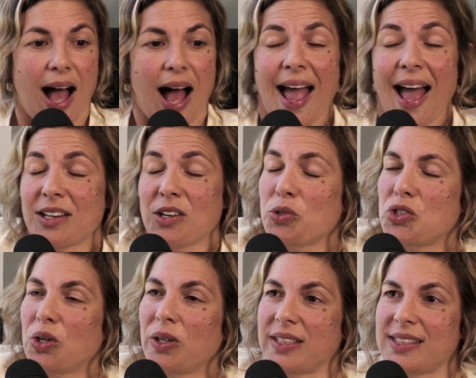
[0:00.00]
I had no
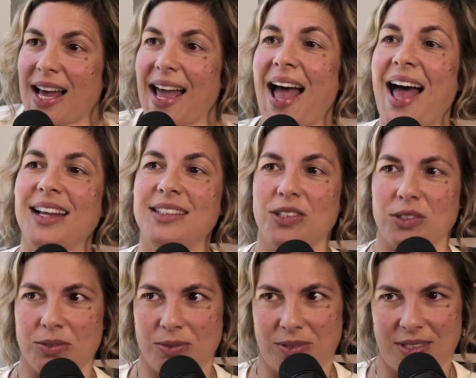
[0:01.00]
choice. I had
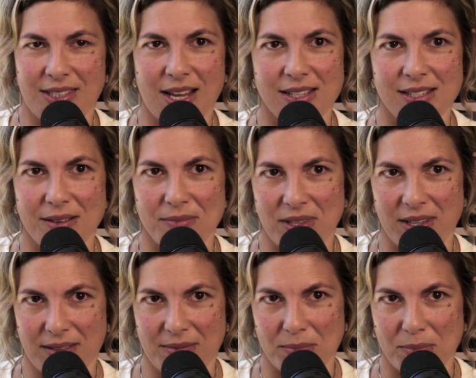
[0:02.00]
to say
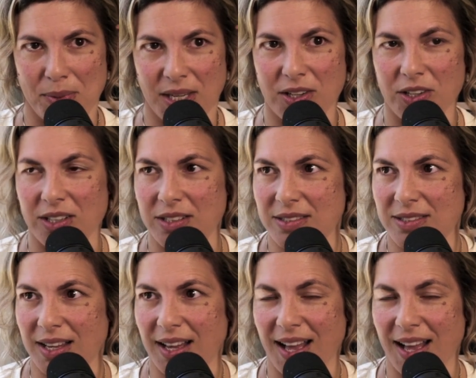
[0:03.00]
something because